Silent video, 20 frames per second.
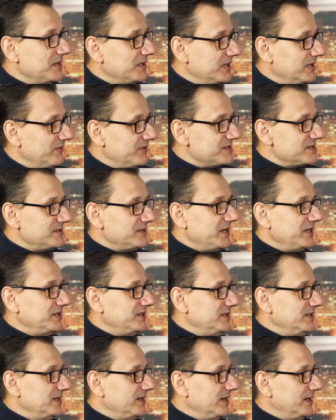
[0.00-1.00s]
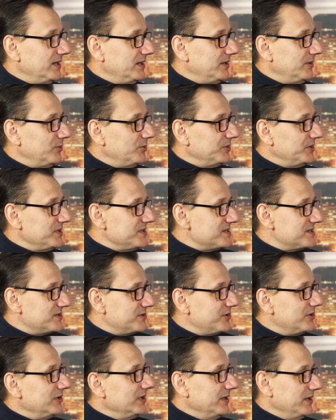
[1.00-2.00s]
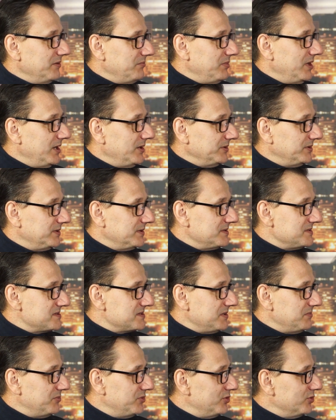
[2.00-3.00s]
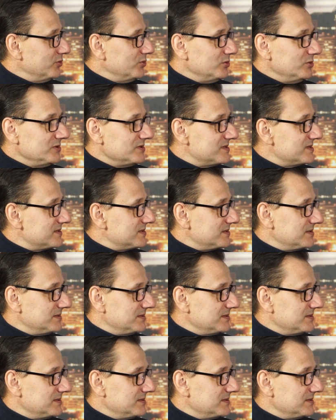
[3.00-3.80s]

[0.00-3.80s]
Give us an idea, what is curling about? Some rules?